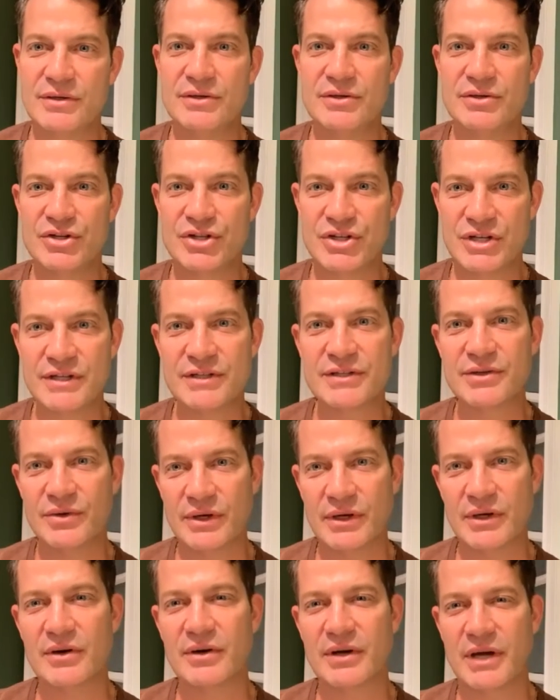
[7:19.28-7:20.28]
She's doing
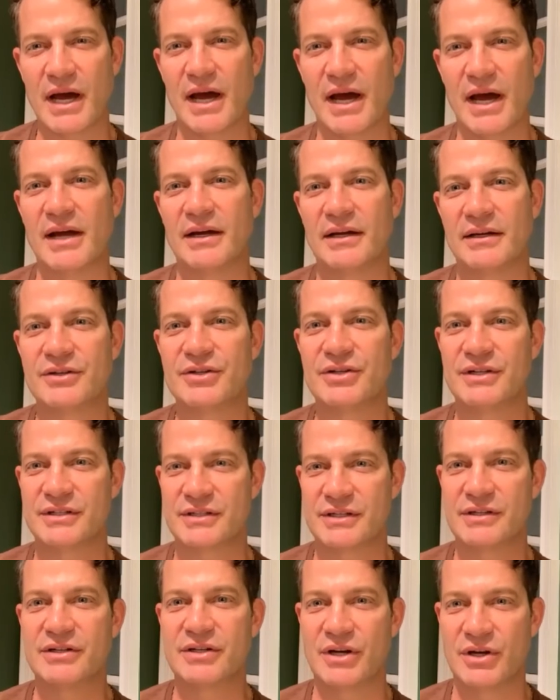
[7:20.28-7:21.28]
okay. She
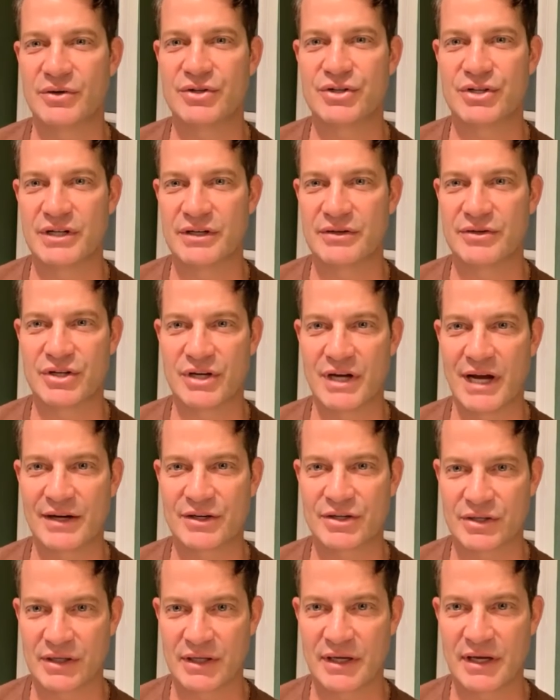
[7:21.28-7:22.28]

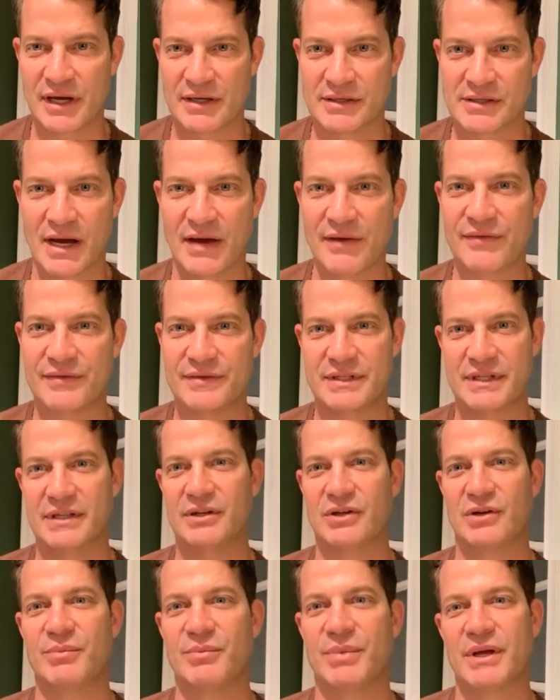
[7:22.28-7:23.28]
actually has, I've seen
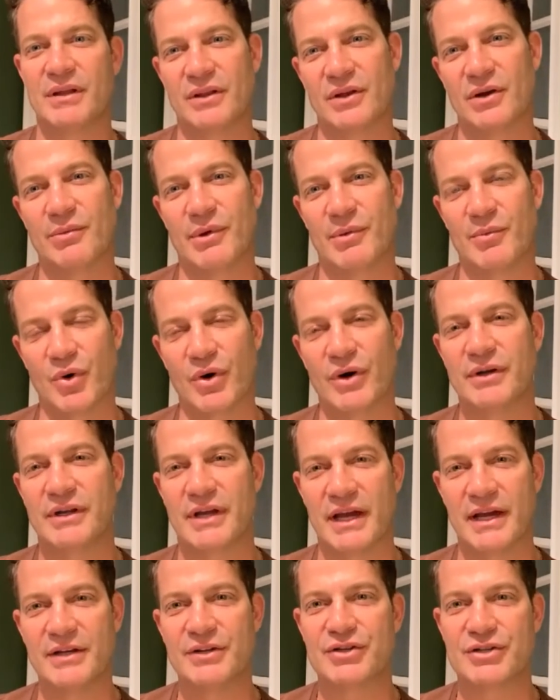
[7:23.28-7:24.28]
her be a little bit more
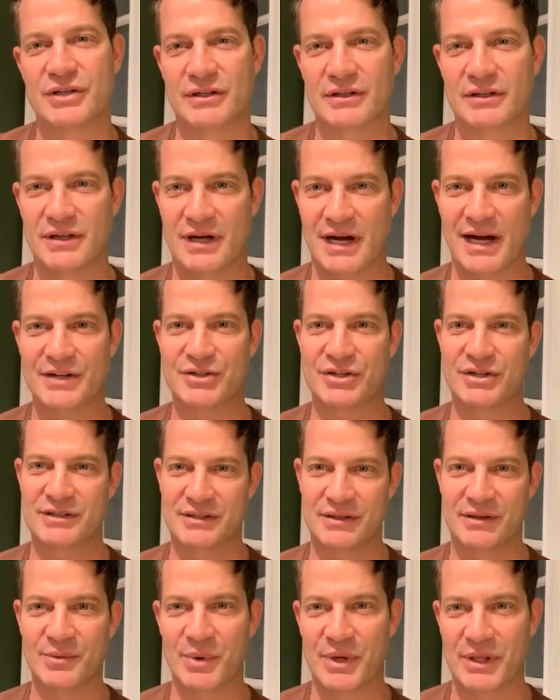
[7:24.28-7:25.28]
engaged in class. She's a
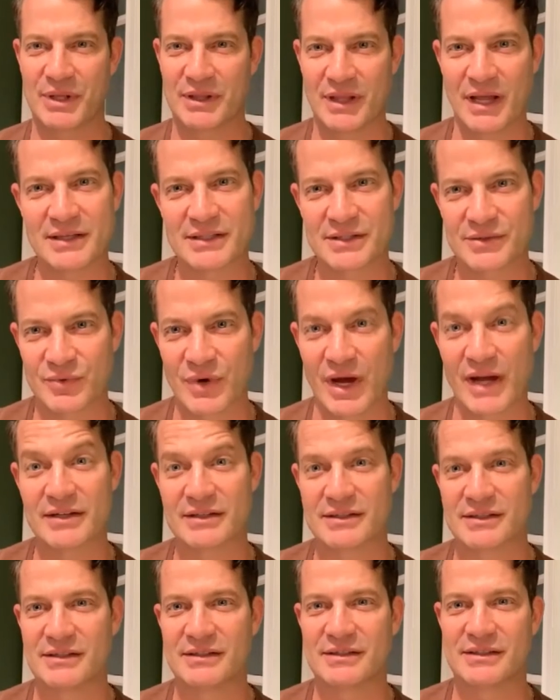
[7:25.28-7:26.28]
little bit less
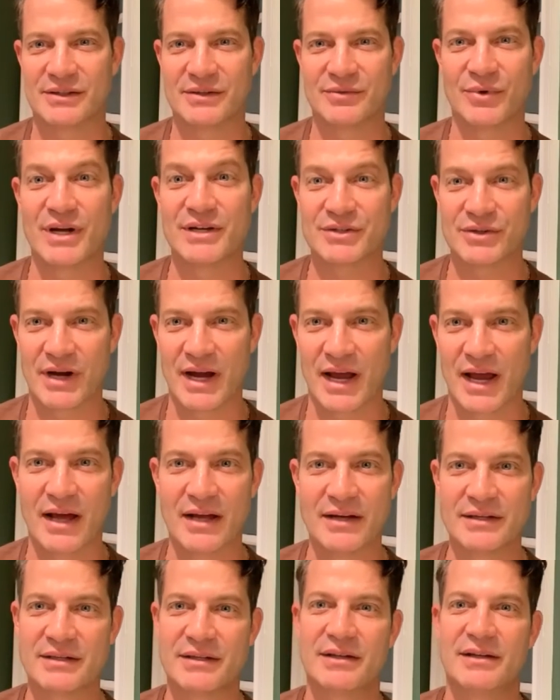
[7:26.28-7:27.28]
reticent to raise her
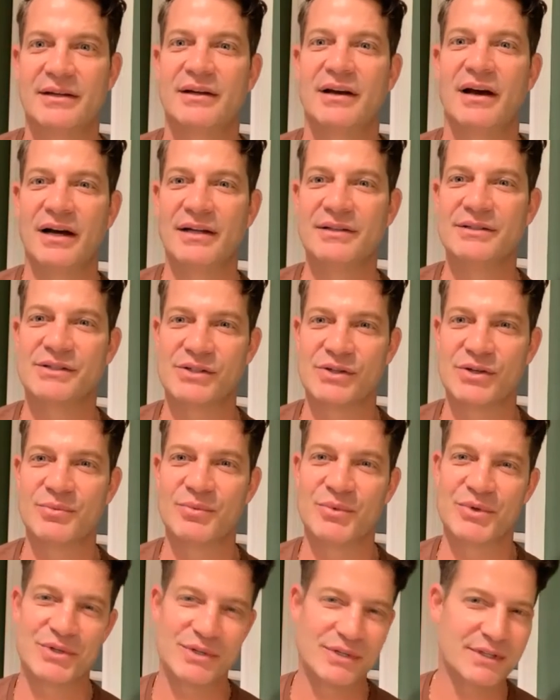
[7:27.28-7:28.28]
hand on Zoom,
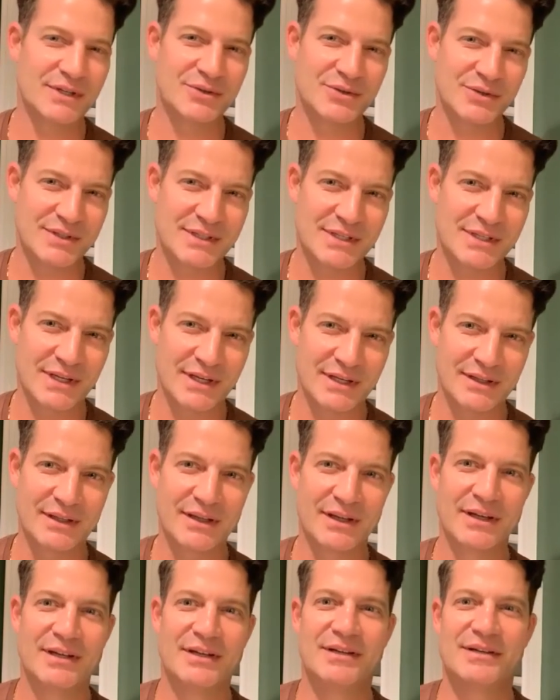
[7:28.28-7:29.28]
which is interesting.
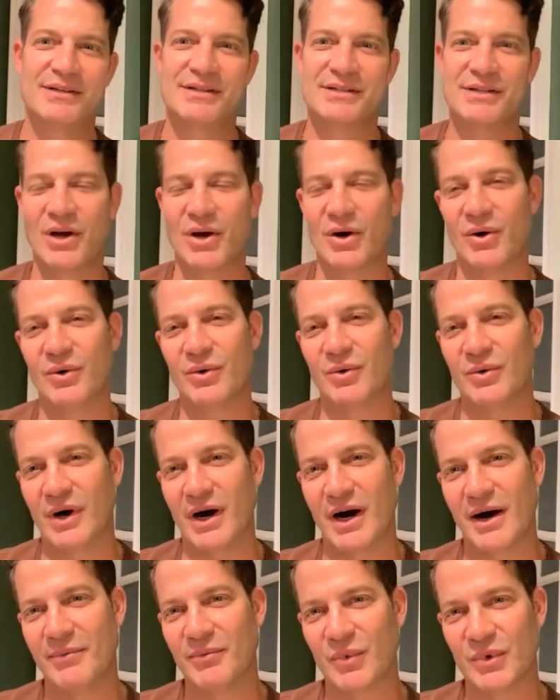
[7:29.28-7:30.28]
So
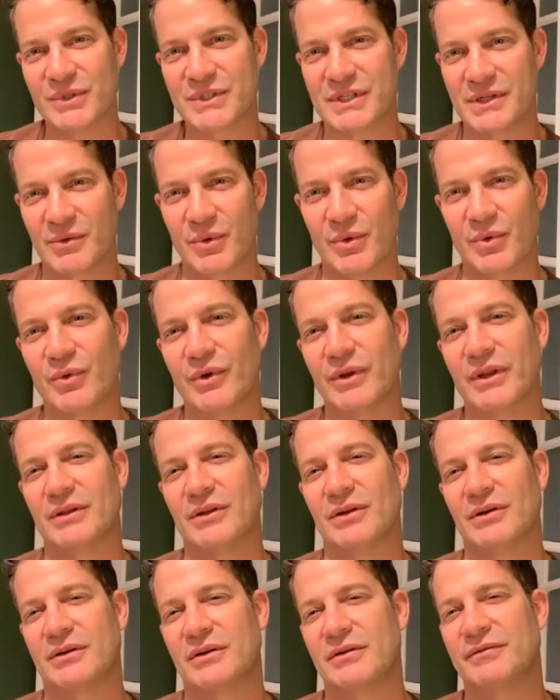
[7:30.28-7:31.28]
we'll see. We're really
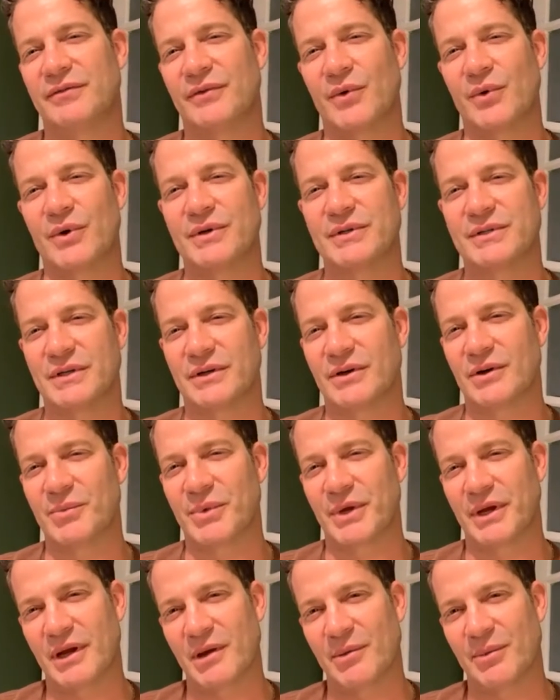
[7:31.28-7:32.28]
looking forward to her
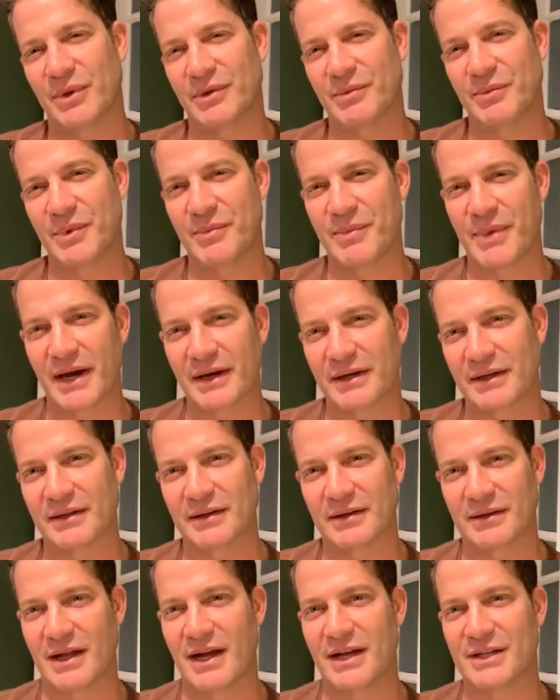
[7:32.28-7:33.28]
being able to be back in the
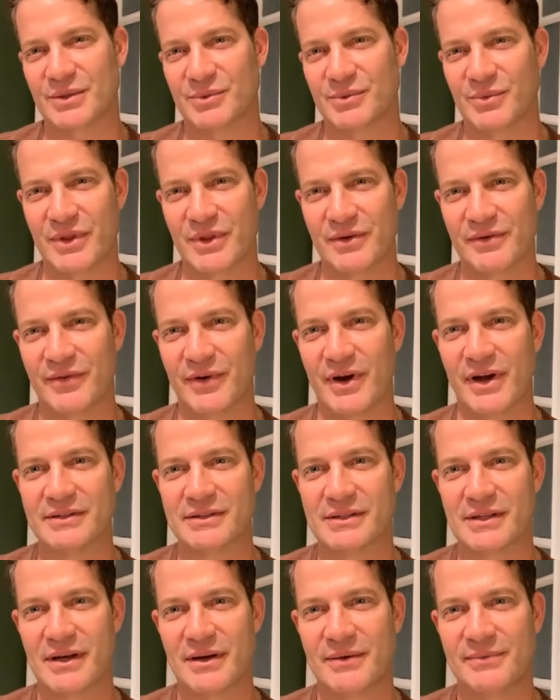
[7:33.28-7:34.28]
classroom with her friends,
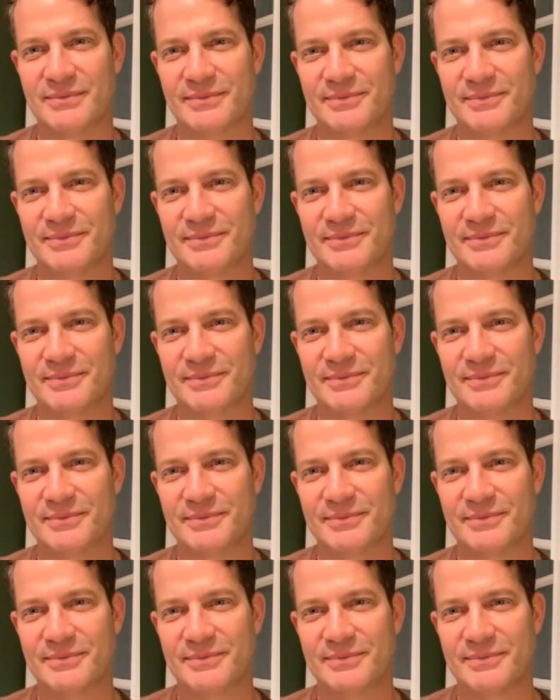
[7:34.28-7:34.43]
though.